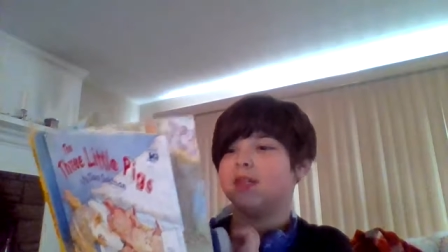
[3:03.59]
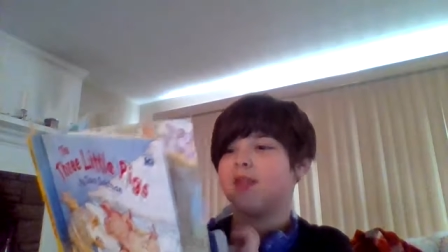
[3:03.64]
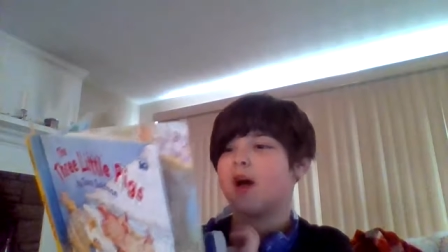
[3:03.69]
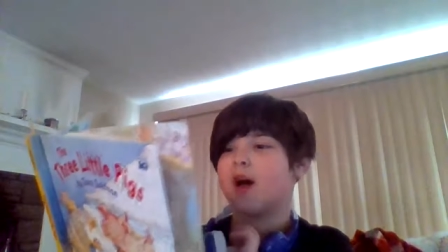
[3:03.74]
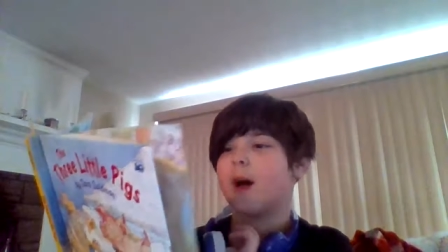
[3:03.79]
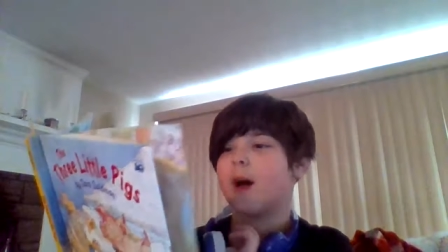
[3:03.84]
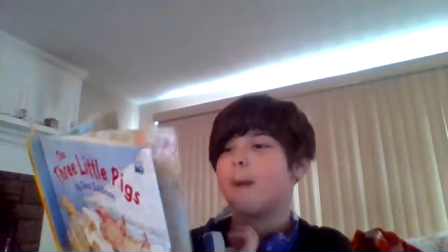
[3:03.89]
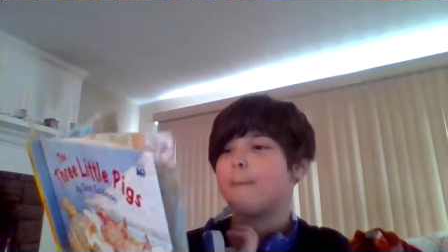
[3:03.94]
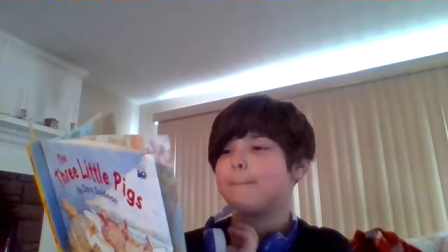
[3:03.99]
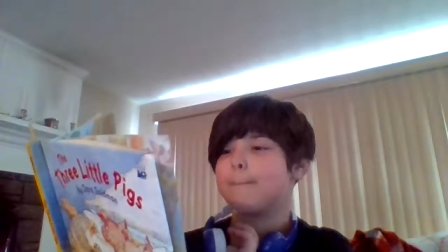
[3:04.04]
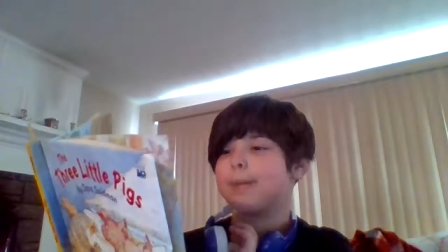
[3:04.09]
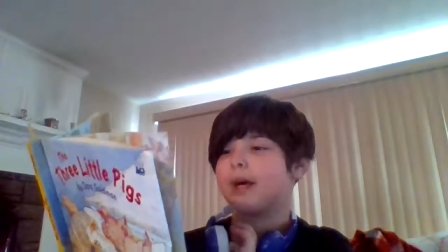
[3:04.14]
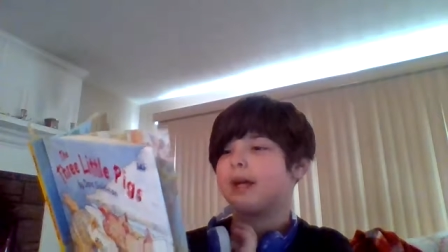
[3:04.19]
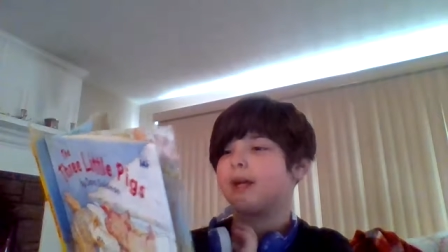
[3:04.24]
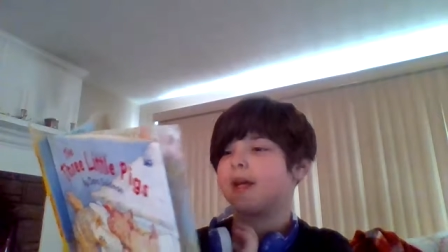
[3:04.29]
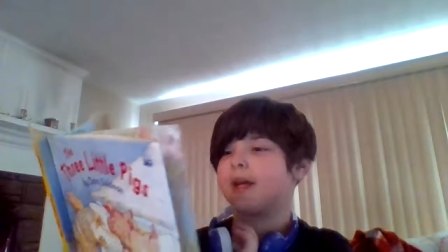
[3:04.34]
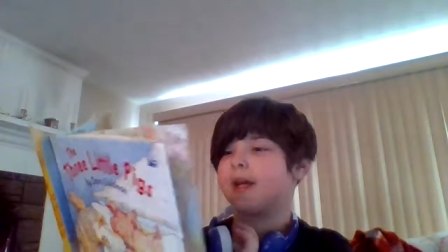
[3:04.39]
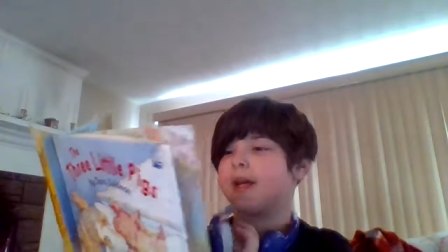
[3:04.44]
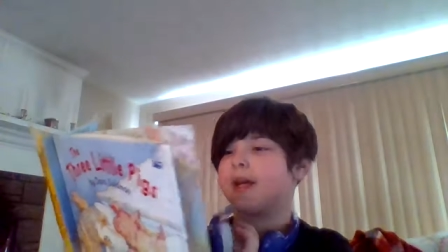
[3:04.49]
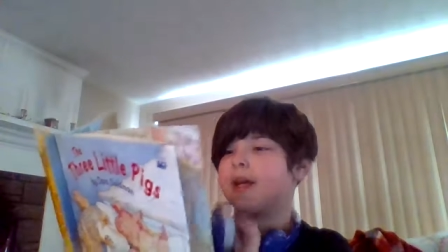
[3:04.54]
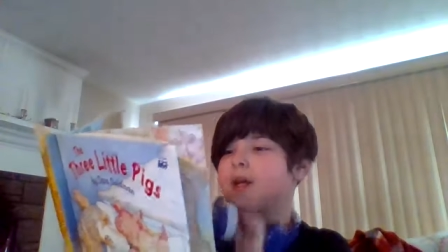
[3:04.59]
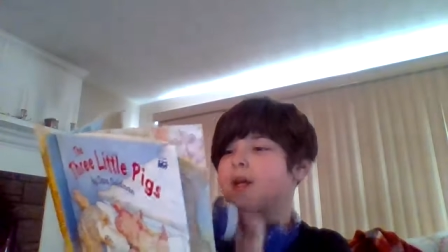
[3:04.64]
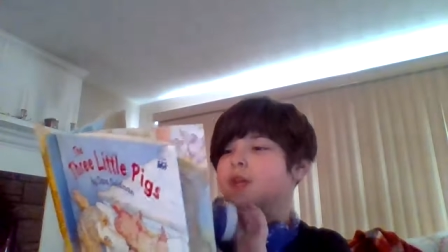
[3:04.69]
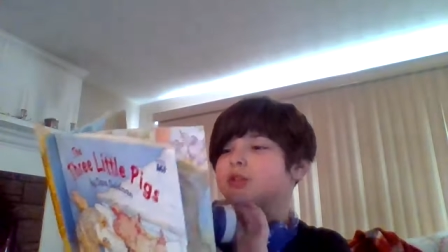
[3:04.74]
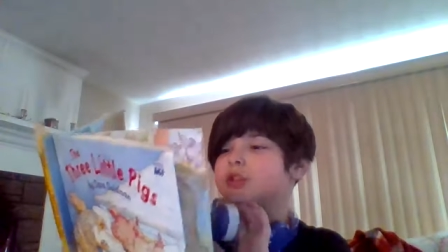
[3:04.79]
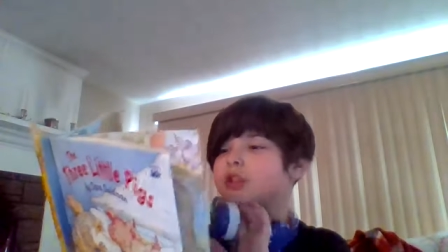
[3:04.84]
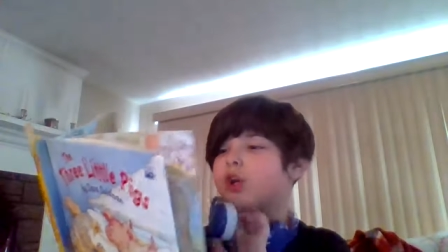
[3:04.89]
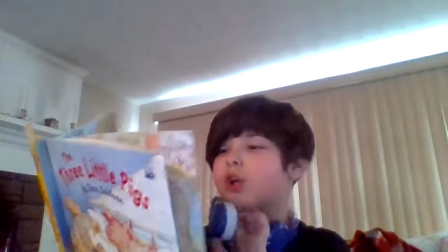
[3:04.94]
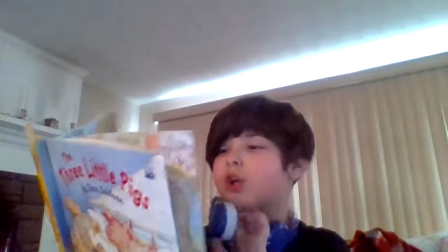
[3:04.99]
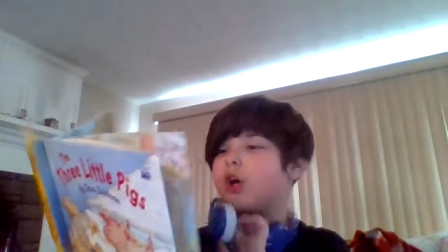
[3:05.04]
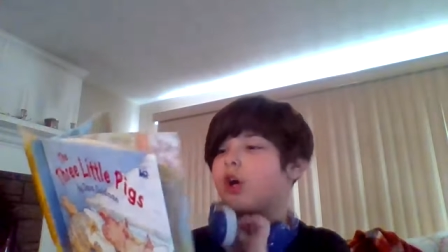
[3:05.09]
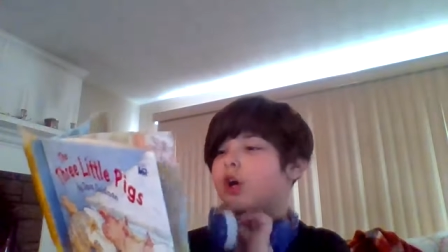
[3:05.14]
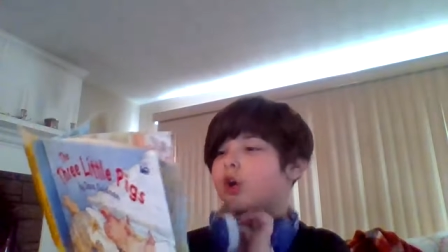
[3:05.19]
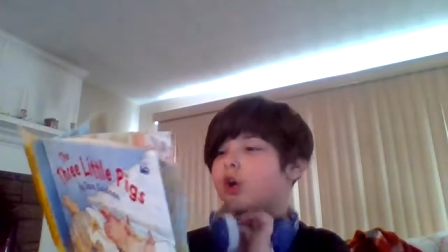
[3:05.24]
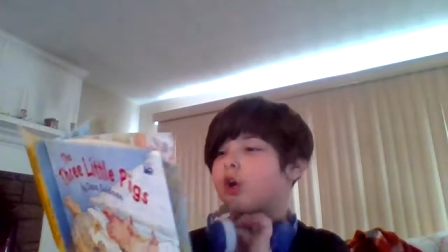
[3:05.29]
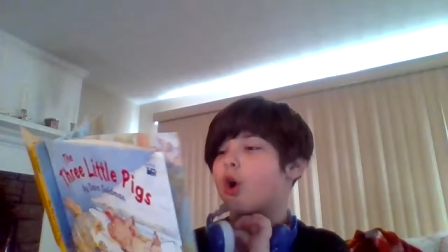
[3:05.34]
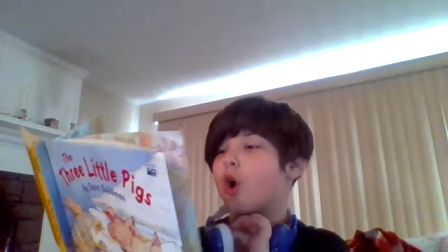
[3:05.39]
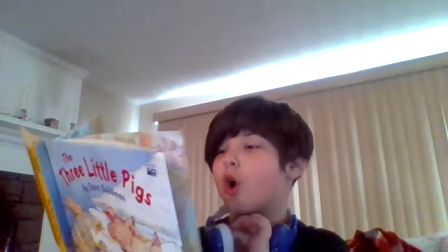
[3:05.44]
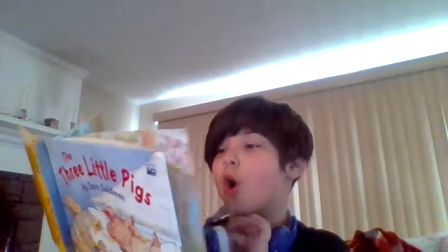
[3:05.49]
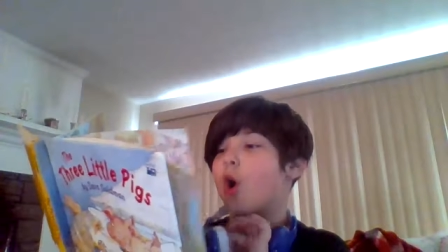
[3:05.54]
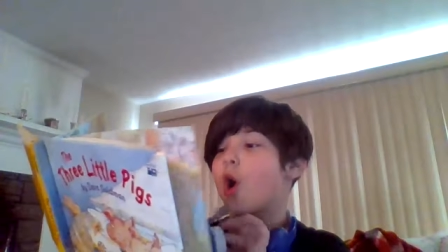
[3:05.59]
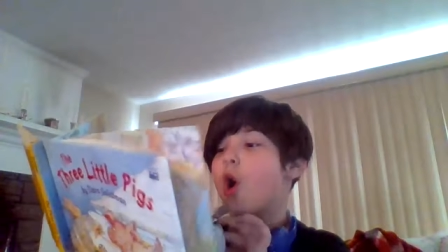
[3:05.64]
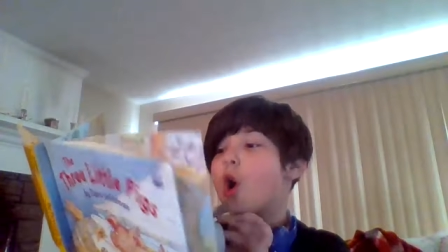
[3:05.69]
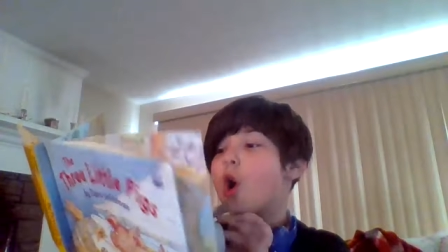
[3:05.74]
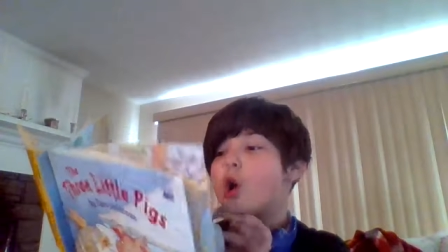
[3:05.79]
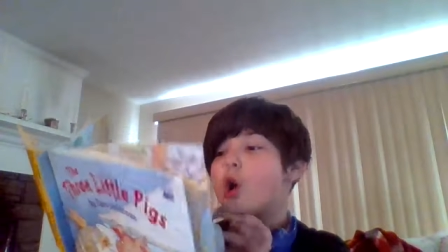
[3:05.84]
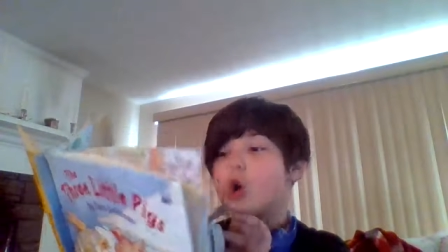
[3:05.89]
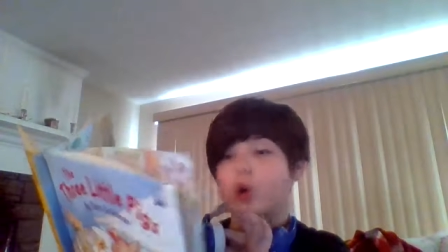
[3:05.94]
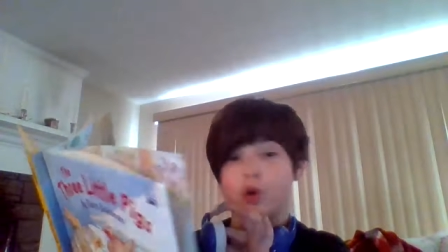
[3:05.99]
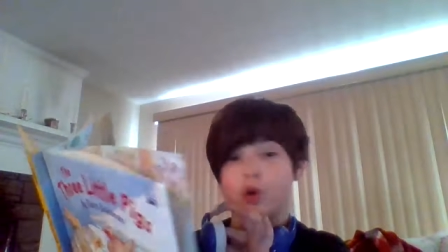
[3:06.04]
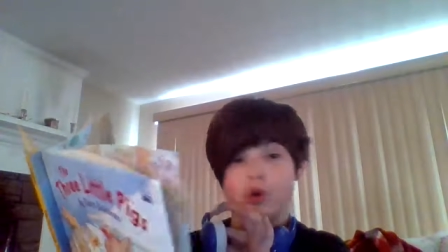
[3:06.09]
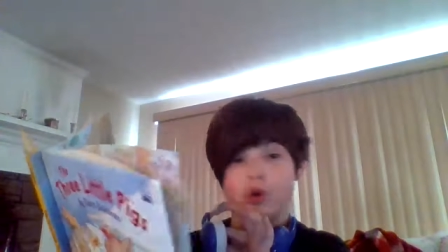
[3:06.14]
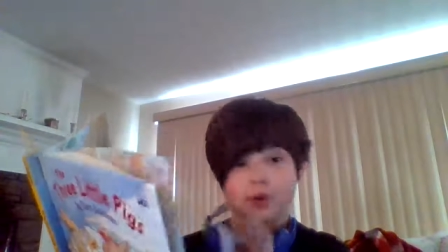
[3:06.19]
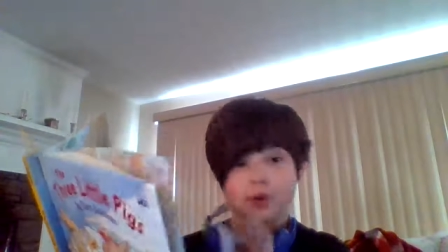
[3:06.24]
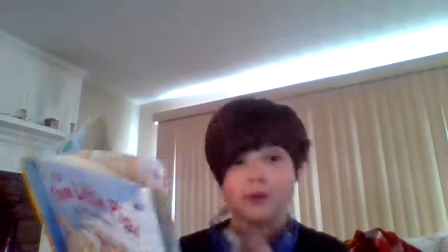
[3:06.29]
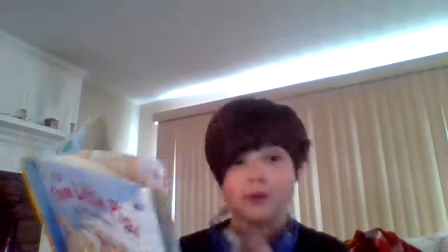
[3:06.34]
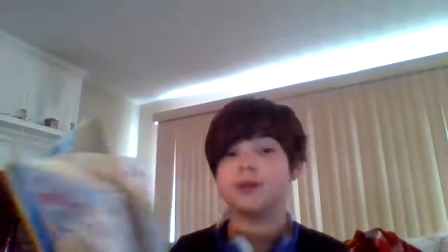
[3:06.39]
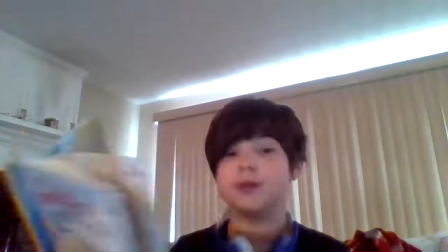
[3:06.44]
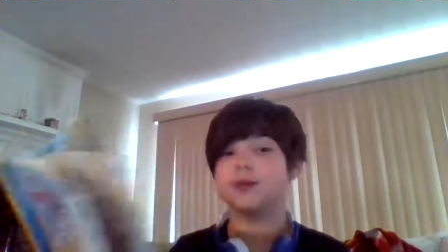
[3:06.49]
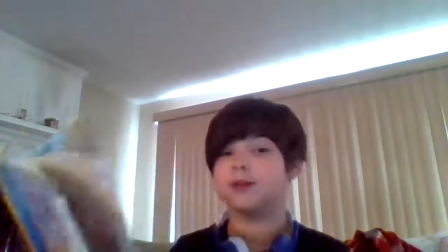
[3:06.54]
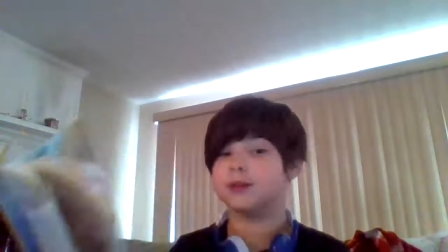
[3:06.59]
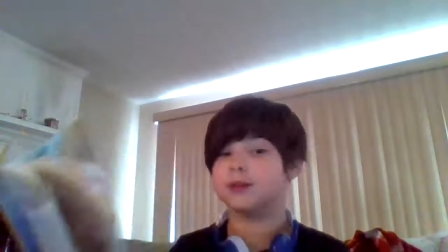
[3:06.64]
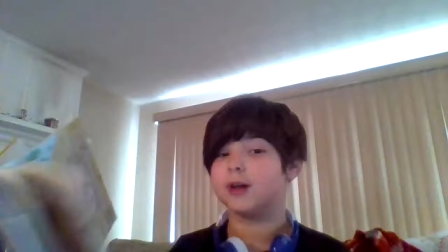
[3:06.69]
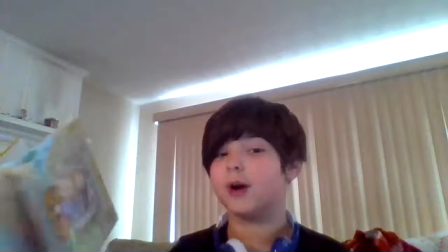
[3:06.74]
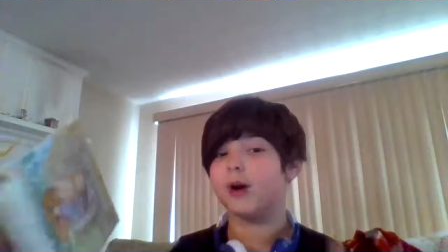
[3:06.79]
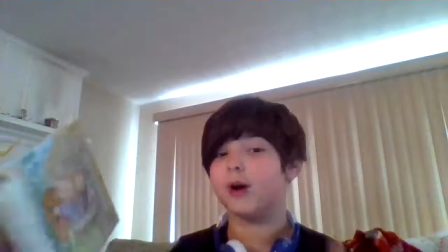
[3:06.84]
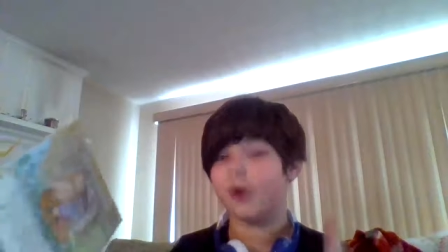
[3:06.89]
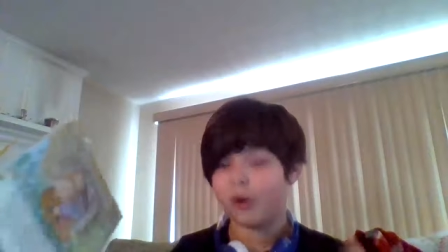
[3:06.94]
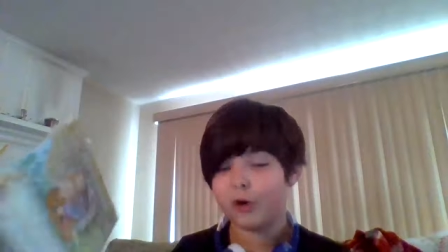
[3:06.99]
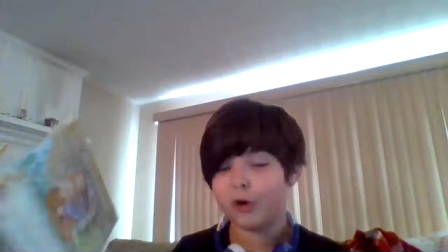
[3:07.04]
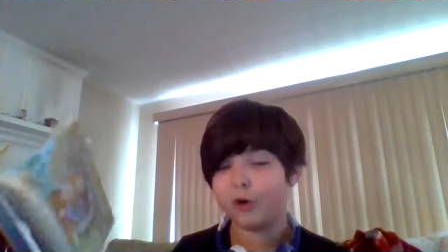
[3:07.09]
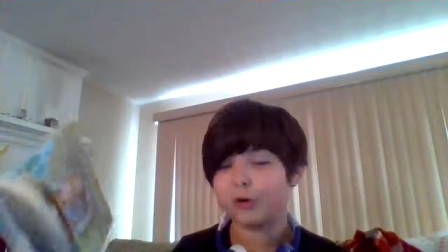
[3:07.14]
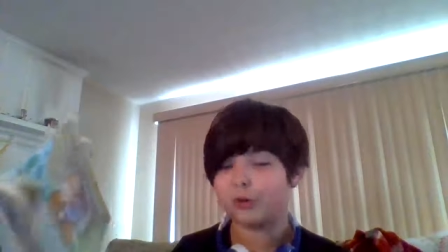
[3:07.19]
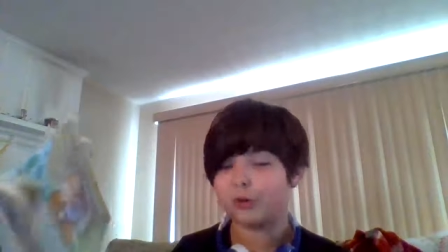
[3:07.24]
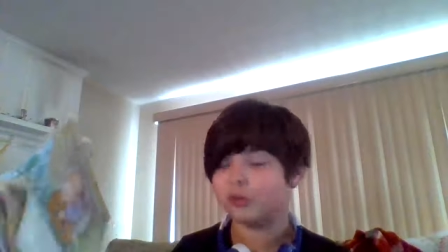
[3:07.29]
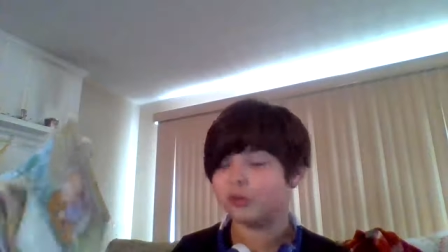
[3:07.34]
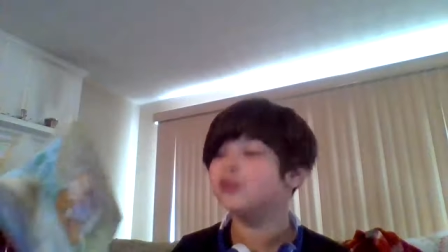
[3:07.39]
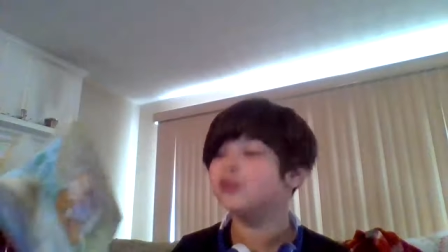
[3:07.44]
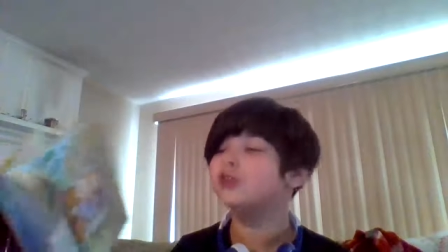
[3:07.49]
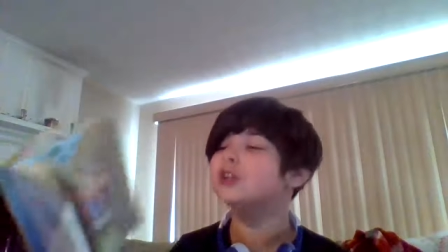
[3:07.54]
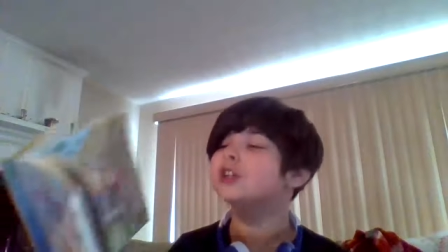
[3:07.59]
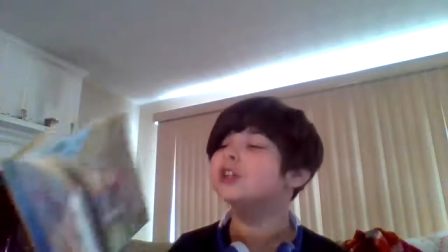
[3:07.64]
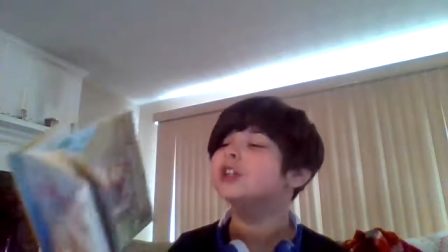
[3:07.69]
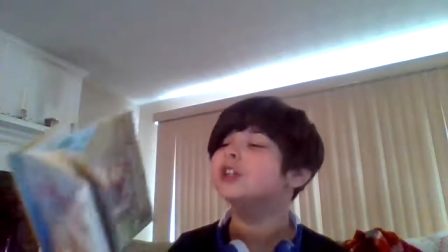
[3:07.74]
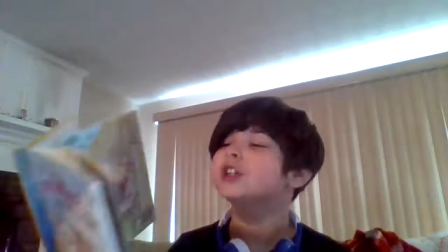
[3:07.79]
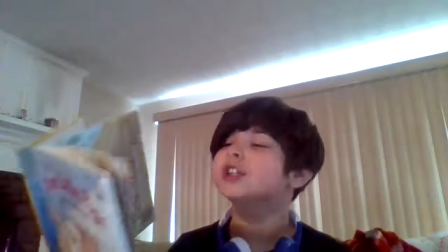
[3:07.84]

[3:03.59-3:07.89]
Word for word: not by the hairs on all, oh,